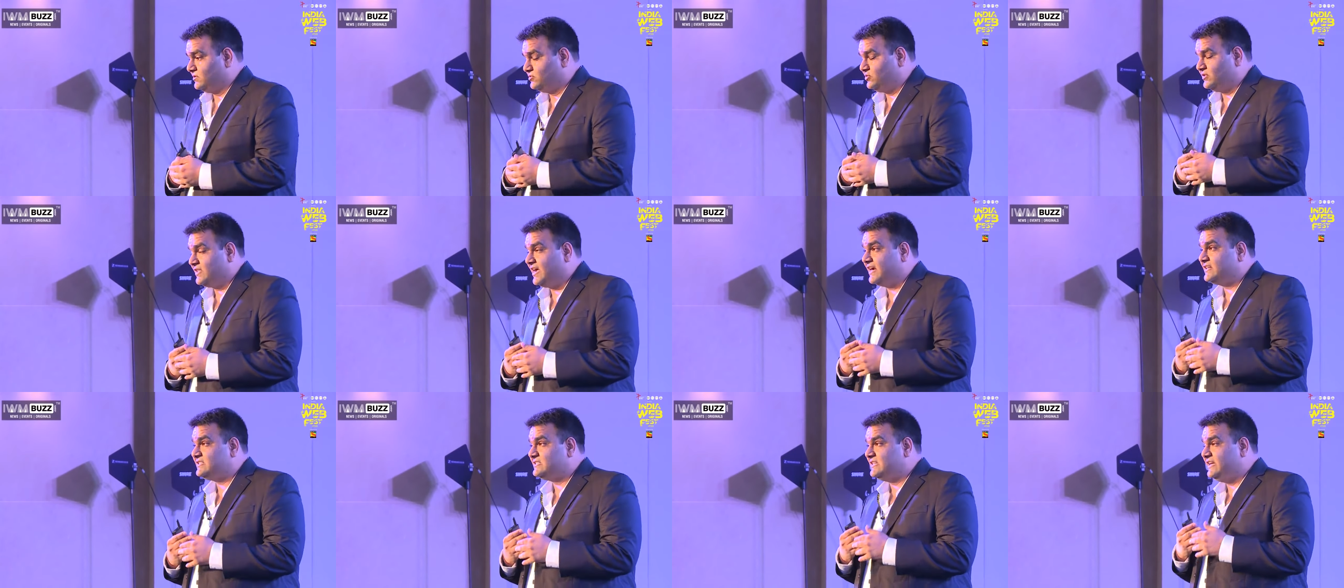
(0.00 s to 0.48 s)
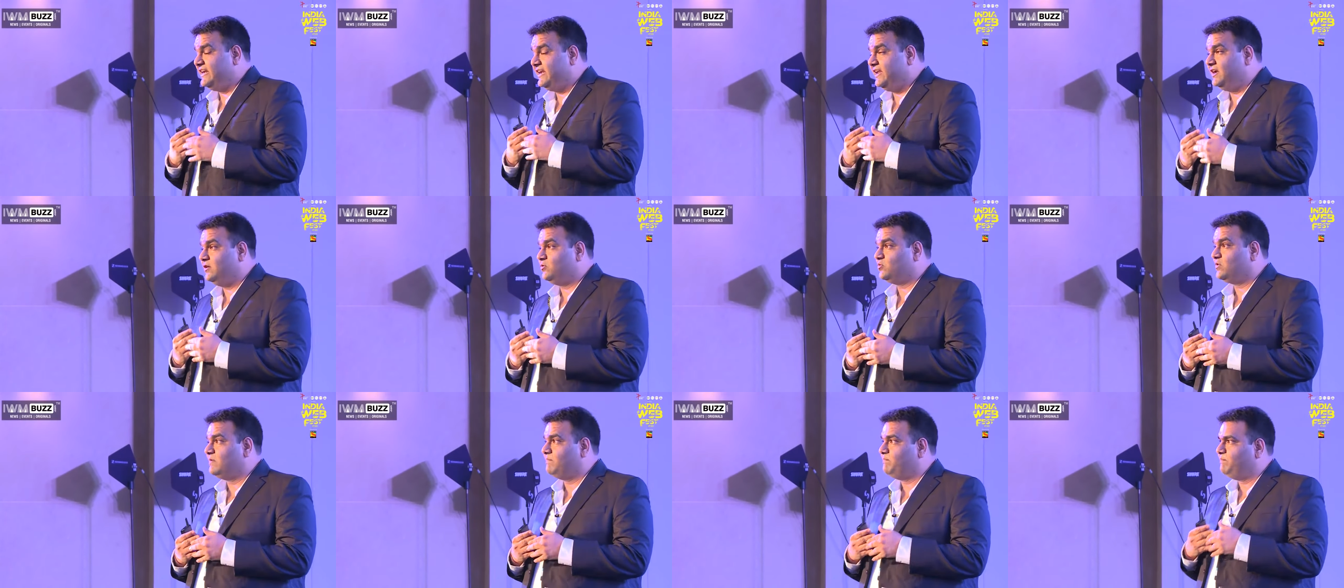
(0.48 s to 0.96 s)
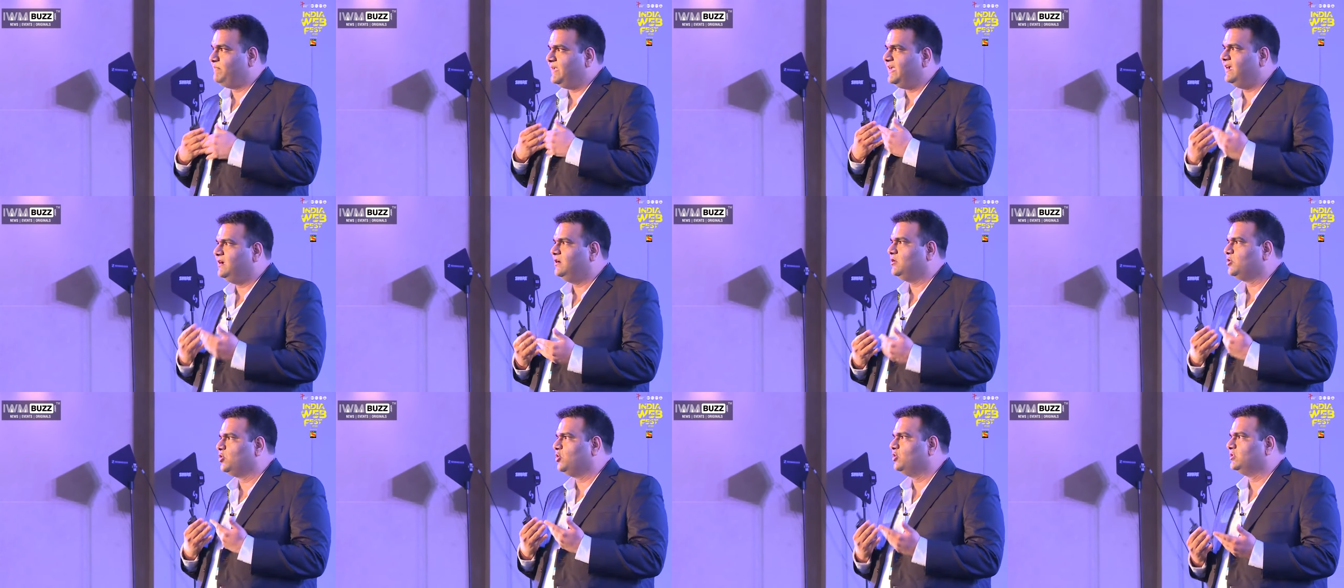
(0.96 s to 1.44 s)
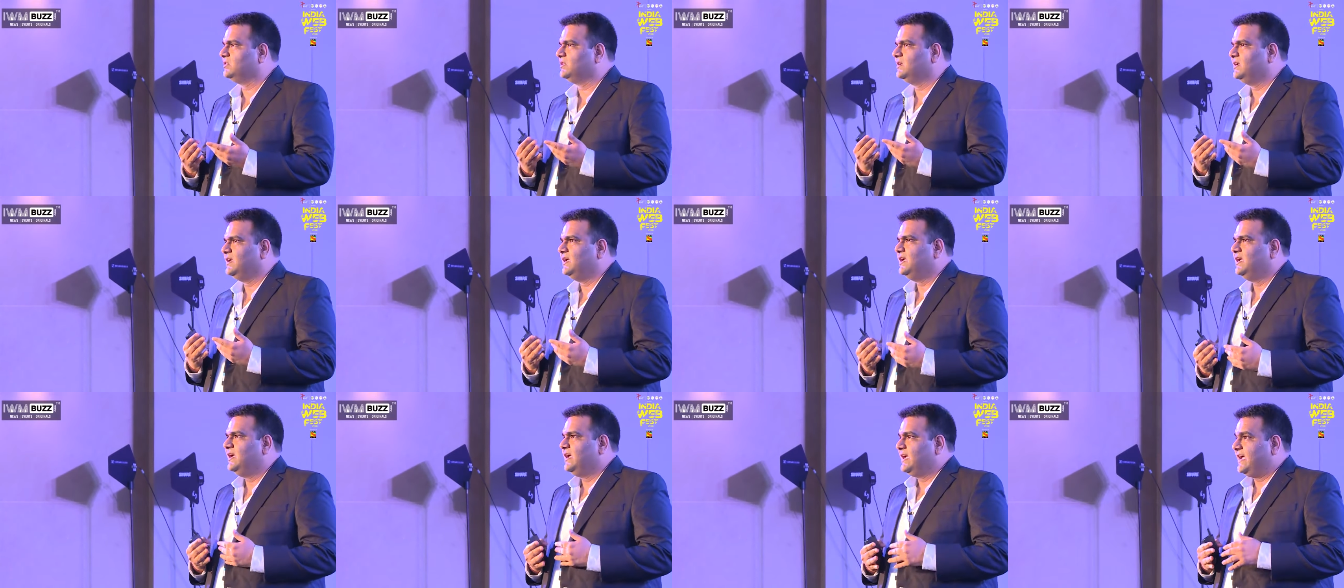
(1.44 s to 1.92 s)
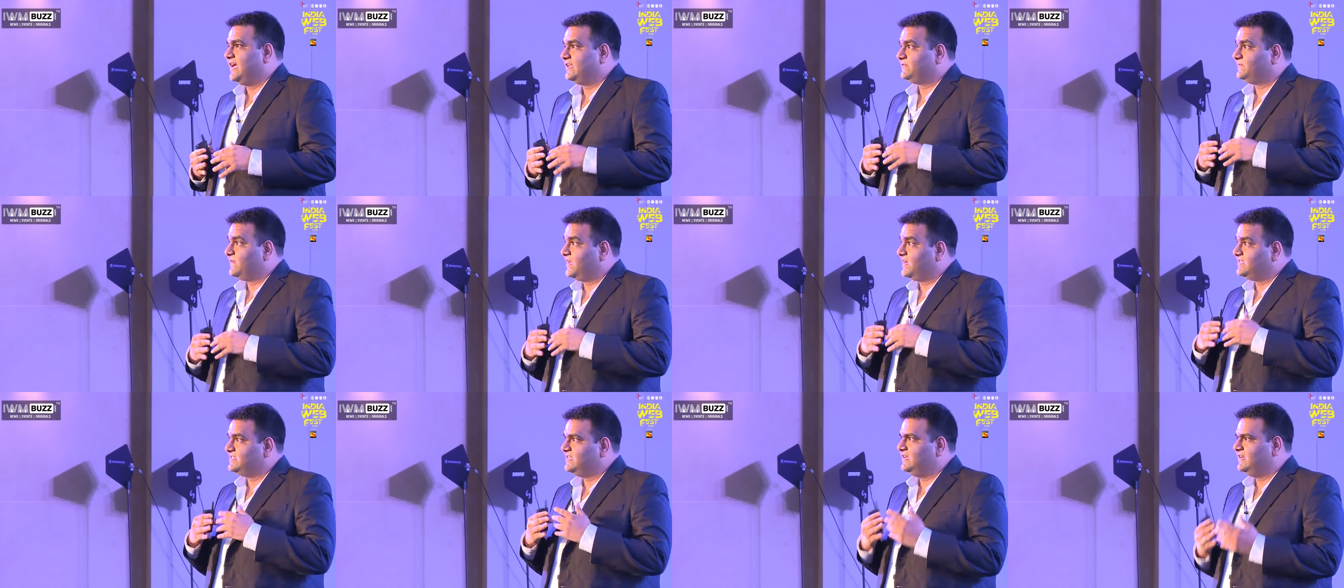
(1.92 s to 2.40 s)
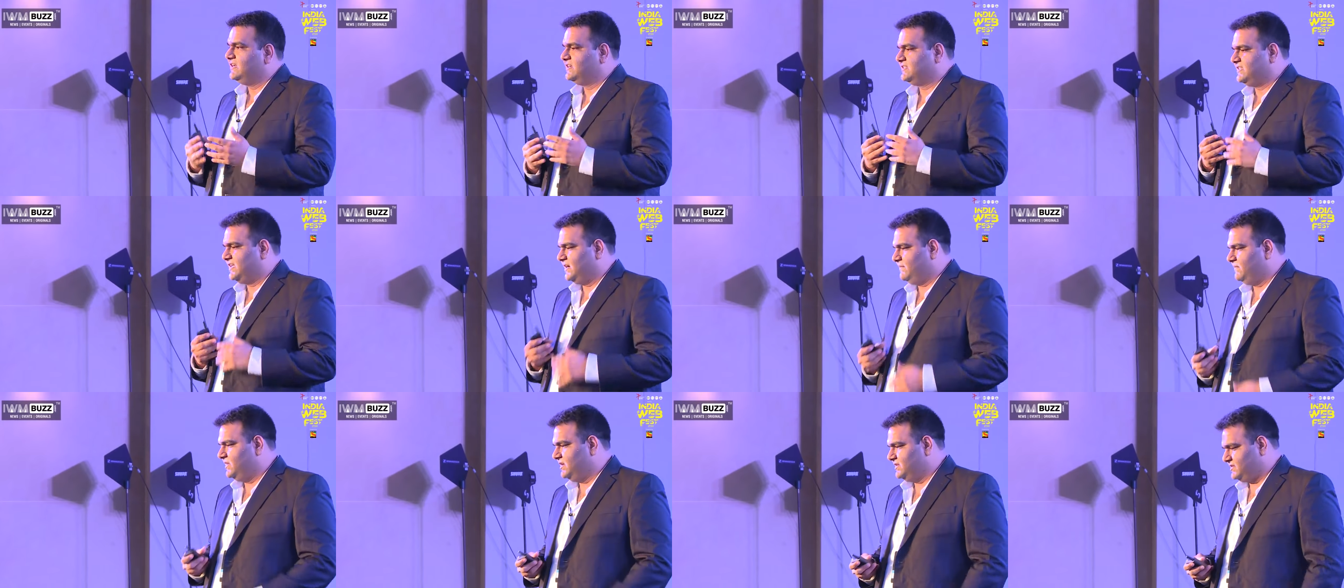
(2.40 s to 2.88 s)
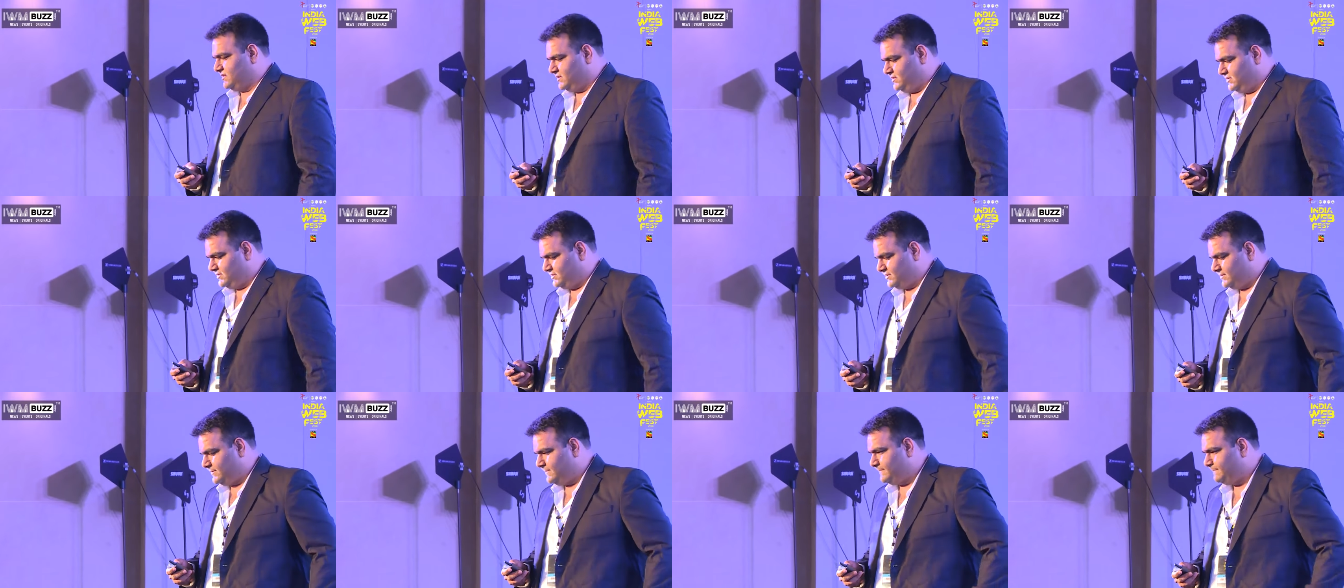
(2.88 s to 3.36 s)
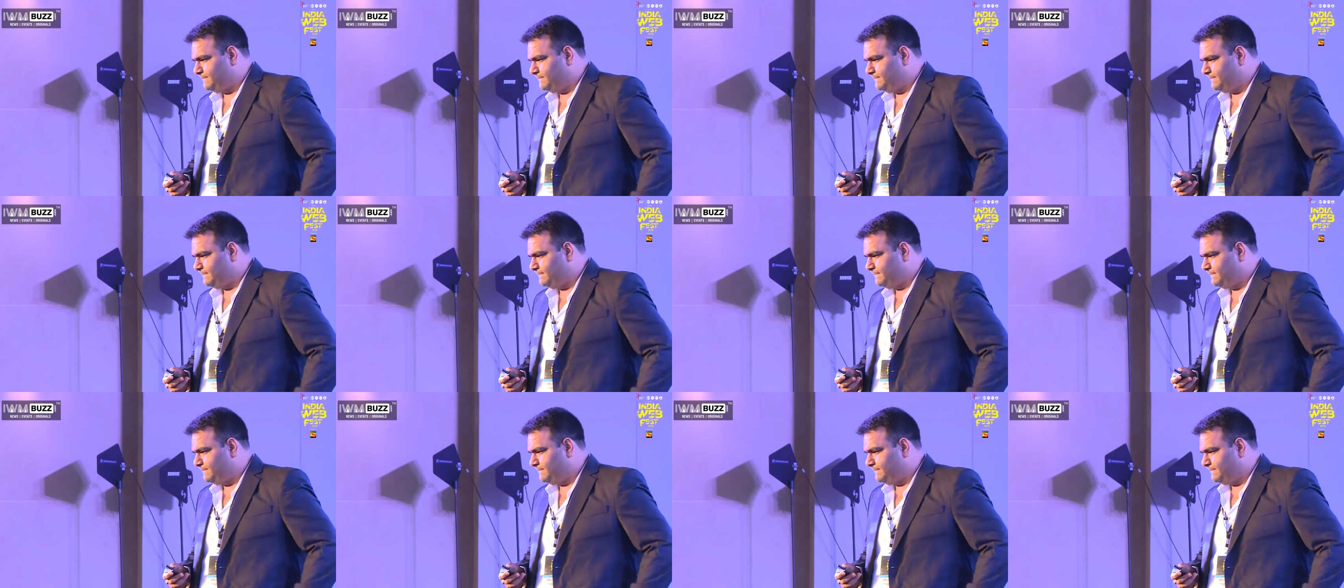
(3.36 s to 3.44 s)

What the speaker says: So that's leading to a big growth as far as English segment is concerned.